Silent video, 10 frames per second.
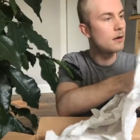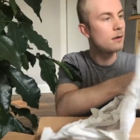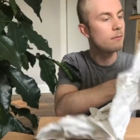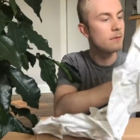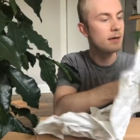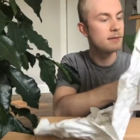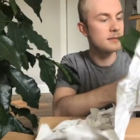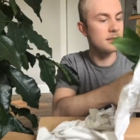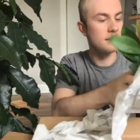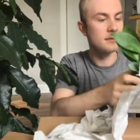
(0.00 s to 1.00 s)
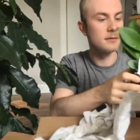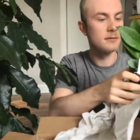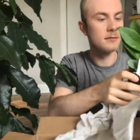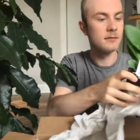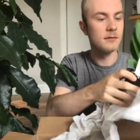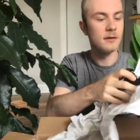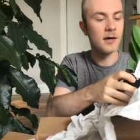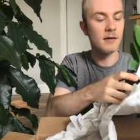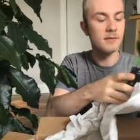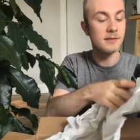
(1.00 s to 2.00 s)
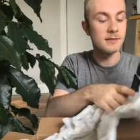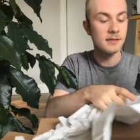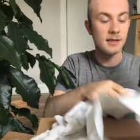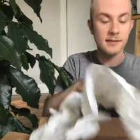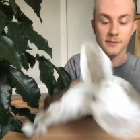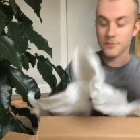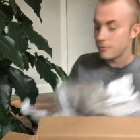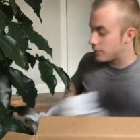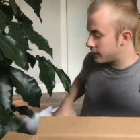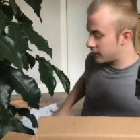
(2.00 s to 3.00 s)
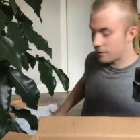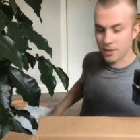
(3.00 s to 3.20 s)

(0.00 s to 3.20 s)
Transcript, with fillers: Alrighty. Obviously, another Hoya.